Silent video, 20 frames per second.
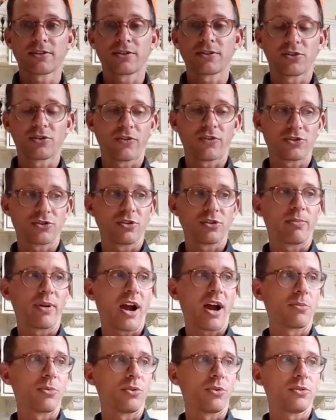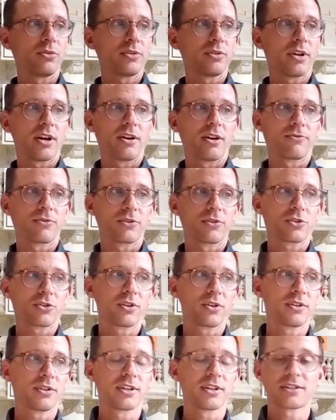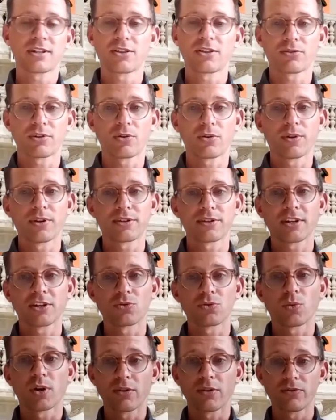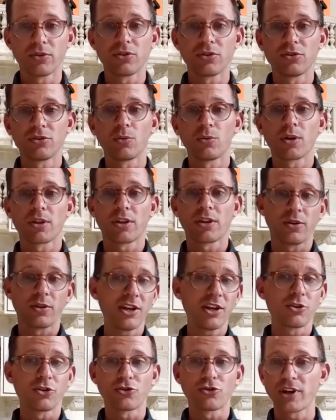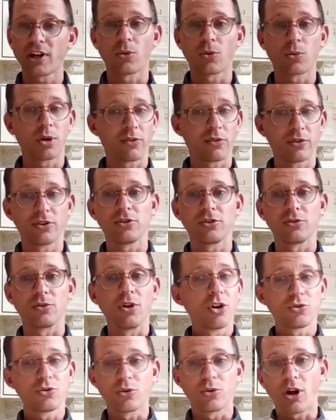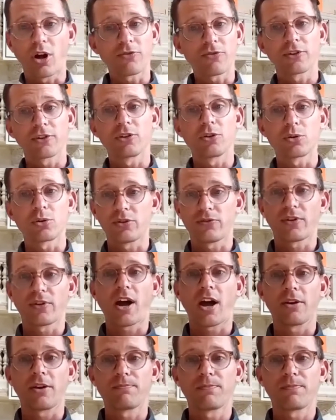There's a verse in the Bible, 1 Corinthians 10:31, says, "Whatever you do, whether you eat or drink or whatever you do, do it all for the glory of God."